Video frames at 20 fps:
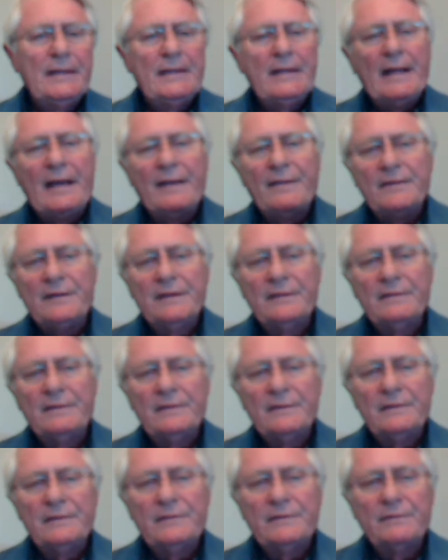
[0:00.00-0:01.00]
Now,
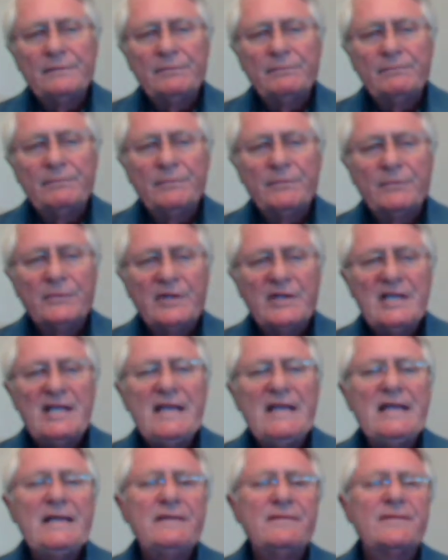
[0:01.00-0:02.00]
the
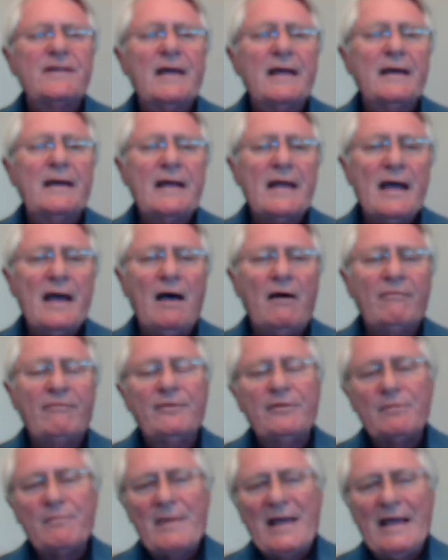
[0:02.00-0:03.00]
key thing now
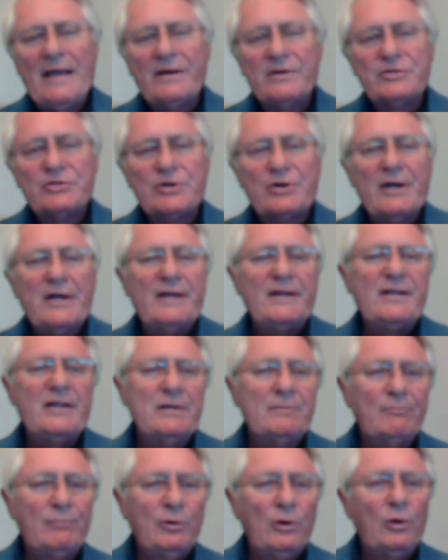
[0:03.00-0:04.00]
for the manager and the
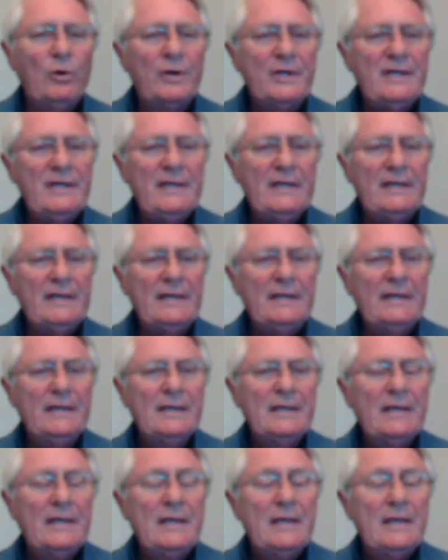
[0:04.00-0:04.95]
employee